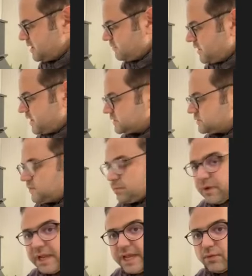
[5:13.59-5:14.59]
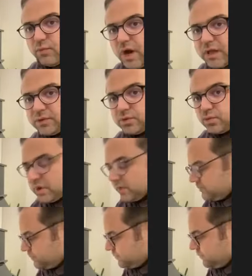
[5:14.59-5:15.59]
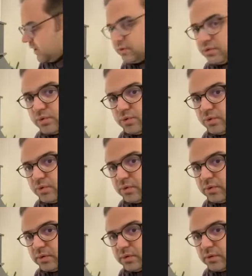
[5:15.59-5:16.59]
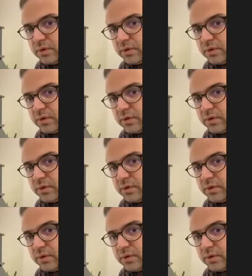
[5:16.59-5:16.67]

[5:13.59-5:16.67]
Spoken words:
First we play 1, 2, and 1, 2.